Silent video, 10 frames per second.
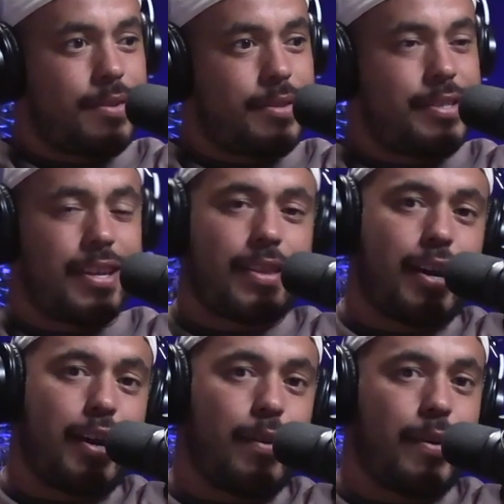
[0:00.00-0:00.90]
sit
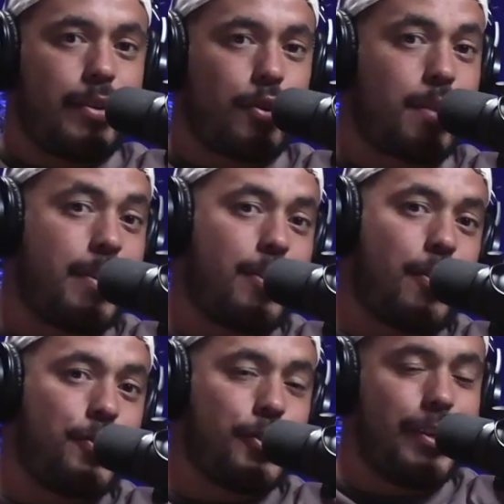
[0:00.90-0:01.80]
there and document your
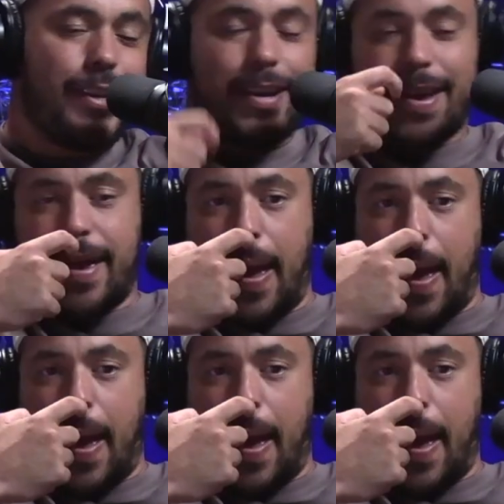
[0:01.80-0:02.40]
own journey.